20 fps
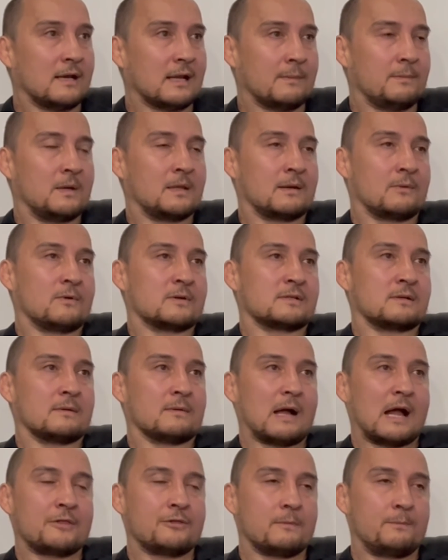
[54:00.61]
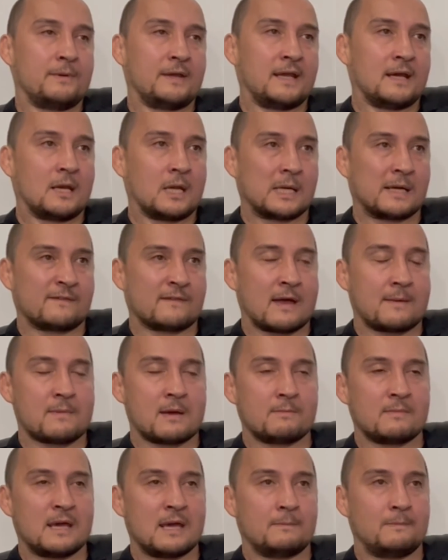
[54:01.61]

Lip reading: I mean, there was at the beginning of MMA,